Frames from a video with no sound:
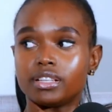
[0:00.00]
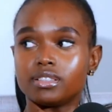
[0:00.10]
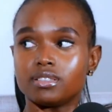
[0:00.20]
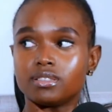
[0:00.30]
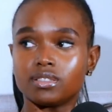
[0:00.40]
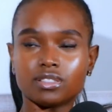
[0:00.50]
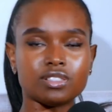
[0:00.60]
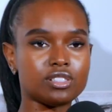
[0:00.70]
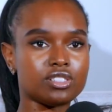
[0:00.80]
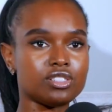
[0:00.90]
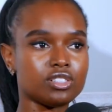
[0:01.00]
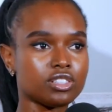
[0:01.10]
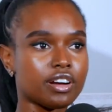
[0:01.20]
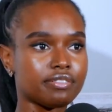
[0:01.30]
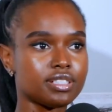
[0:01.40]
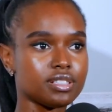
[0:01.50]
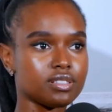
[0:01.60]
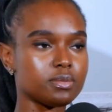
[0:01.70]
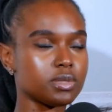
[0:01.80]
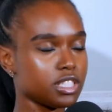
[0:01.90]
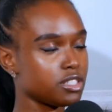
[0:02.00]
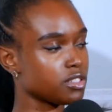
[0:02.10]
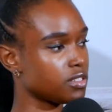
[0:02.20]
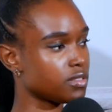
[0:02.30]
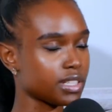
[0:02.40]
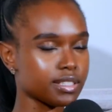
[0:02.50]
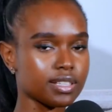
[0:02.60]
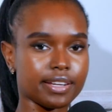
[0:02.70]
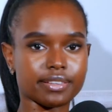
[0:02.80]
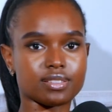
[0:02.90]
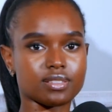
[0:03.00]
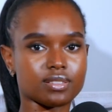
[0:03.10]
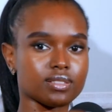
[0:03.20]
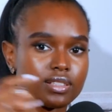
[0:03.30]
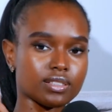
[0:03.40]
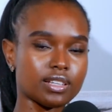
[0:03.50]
do that zero, zero gravity simulation that's the next